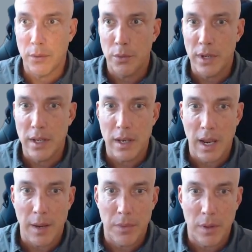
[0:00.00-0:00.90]

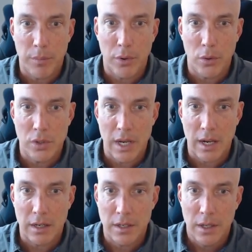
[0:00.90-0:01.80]
renamed the
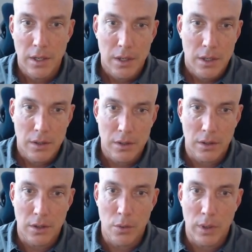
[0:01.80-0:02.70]
project to
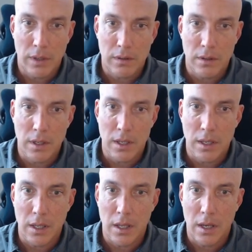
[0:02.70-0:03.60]
USD